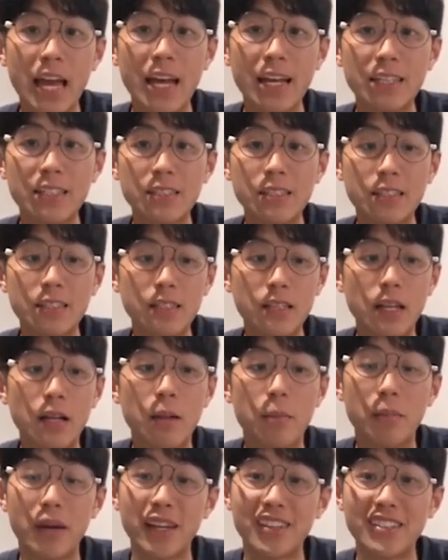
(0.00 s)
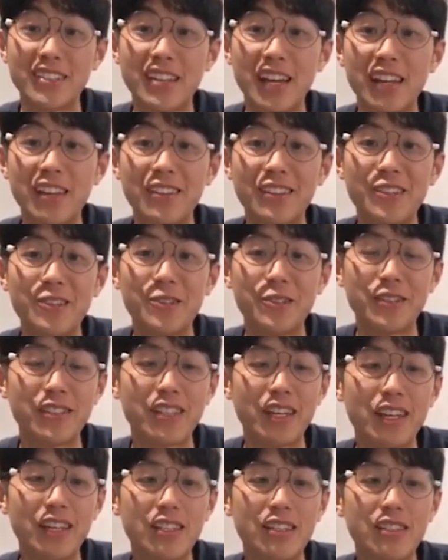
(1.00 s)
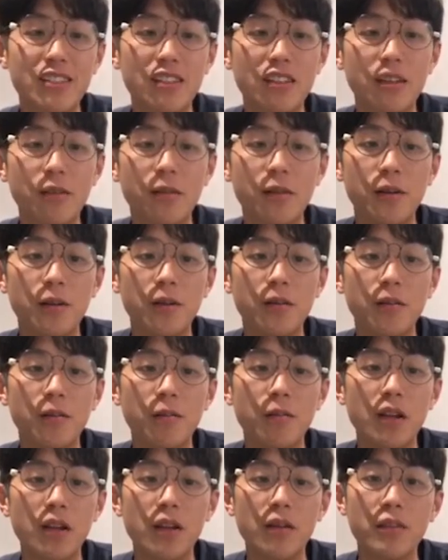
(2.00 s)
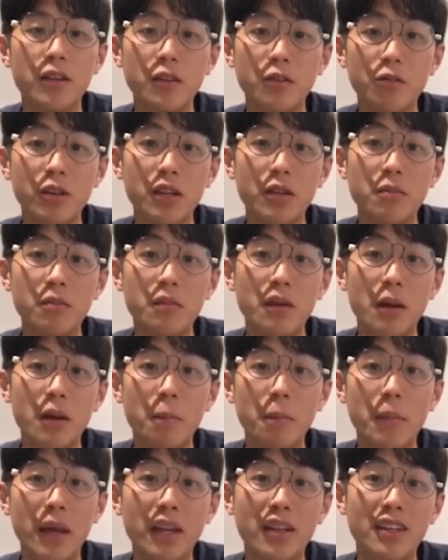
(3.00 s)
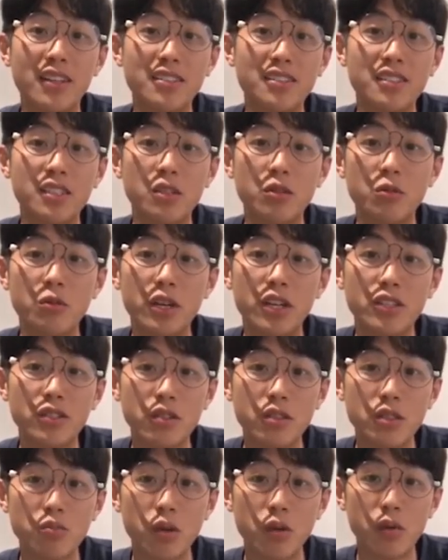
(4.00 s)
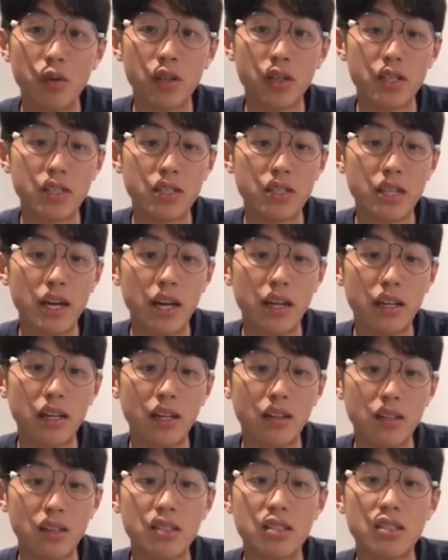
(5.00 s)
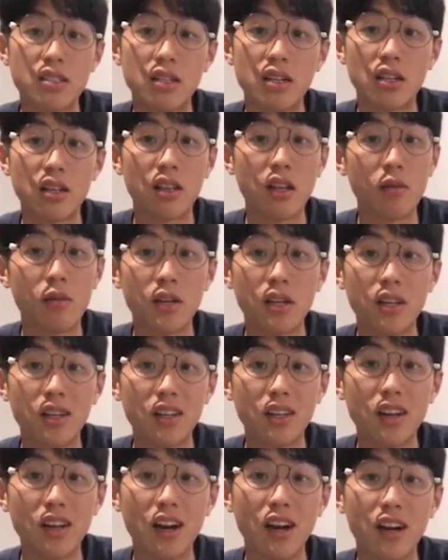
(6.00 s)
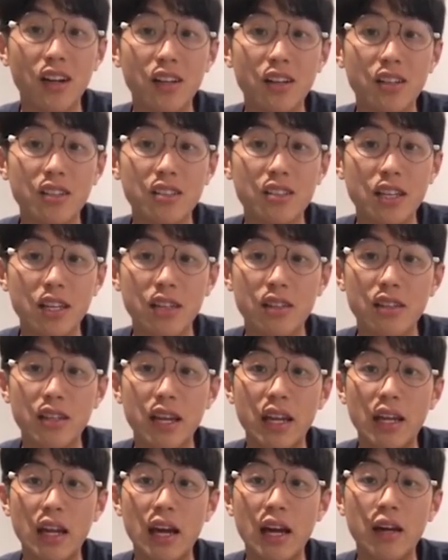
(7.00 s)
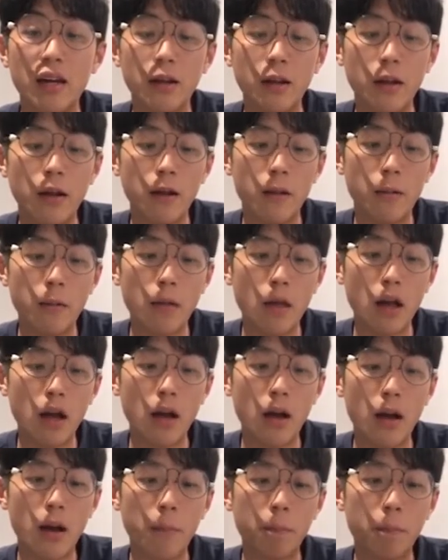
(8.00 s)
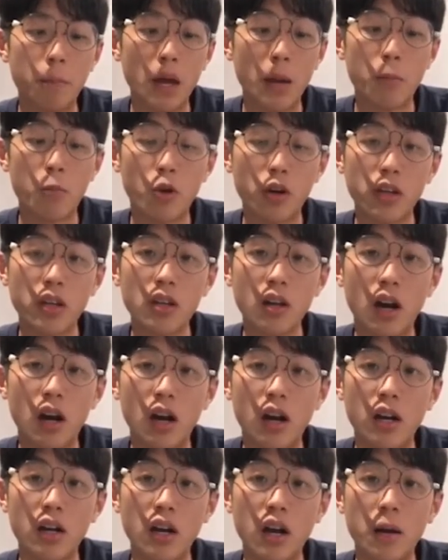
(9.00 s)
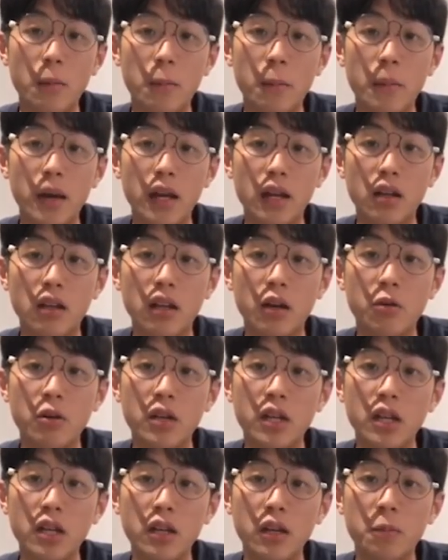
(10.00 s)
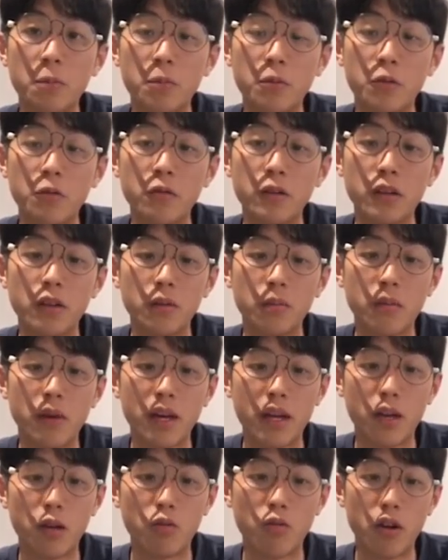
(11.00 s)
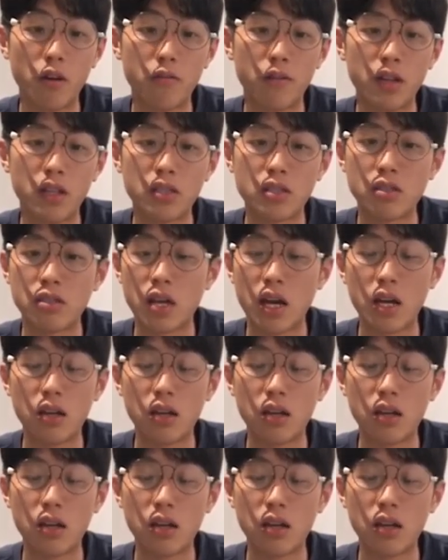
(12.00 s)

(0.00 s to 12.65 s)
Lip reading: As my design teacher says, the three main considerations when we're designing is clarity, audience, and data. I'm working hard on my clarity, improving my graphics,